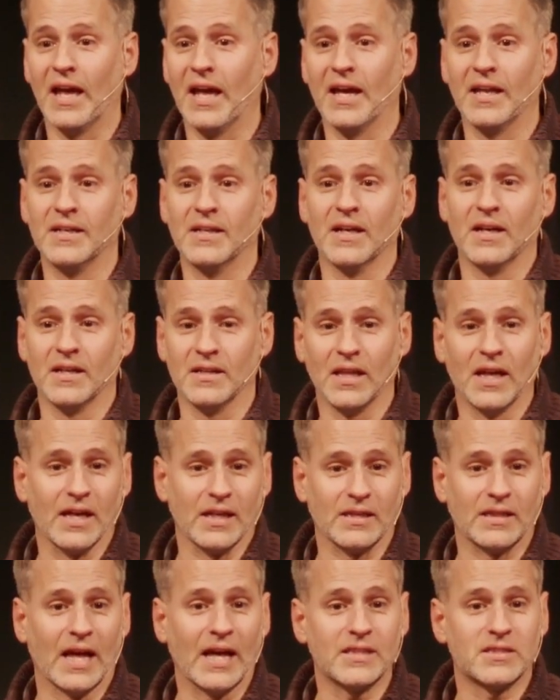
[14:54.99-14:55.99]
And
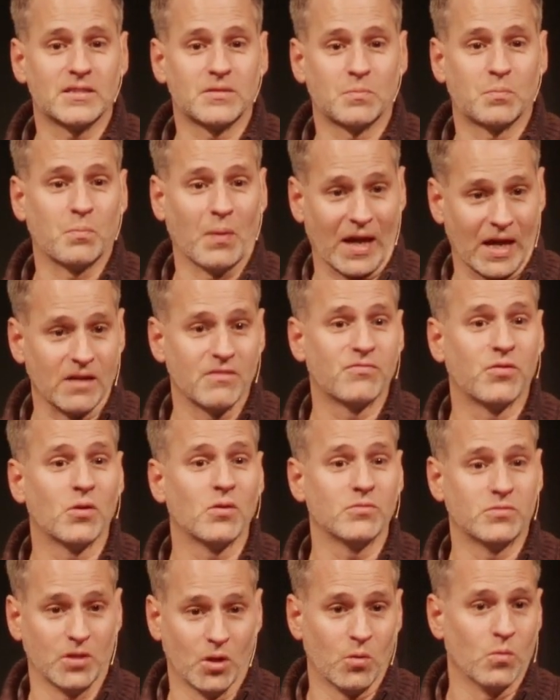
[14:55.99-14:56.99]
like, that's
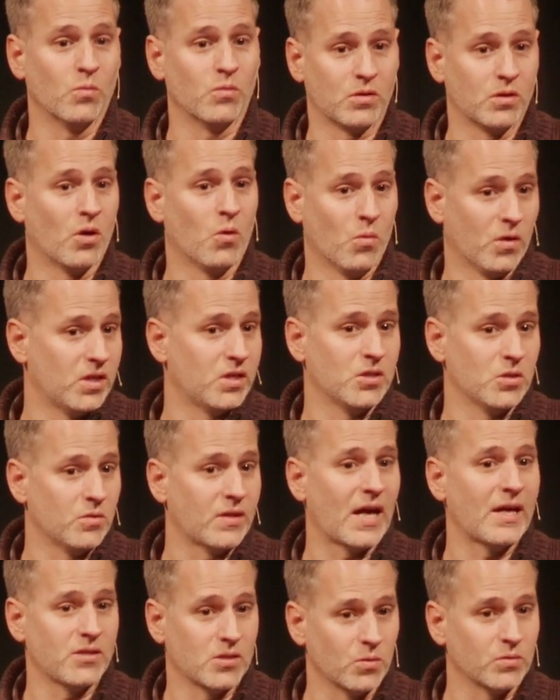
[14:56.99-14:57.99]
painful. You don't want to
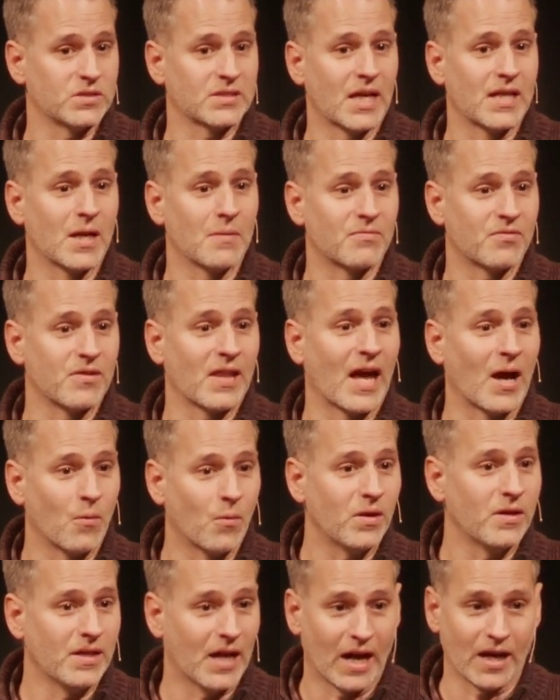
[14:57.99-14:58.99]
do that. Don't sign up for
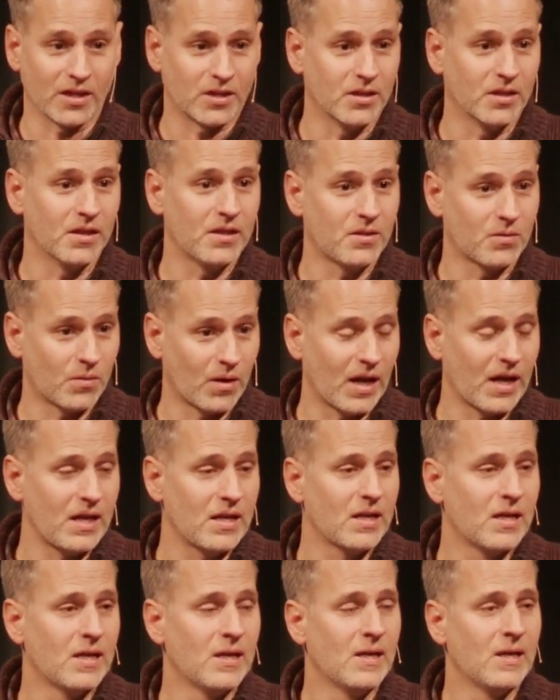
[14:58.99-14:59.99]
that one. Not good,
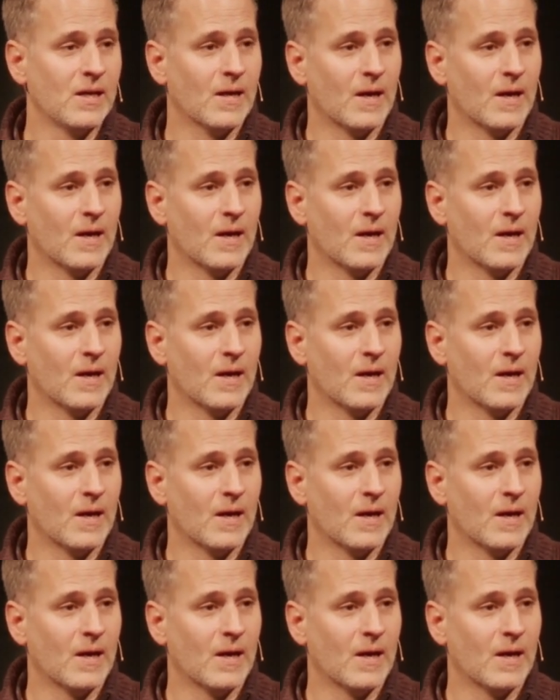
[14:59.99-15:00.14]
right?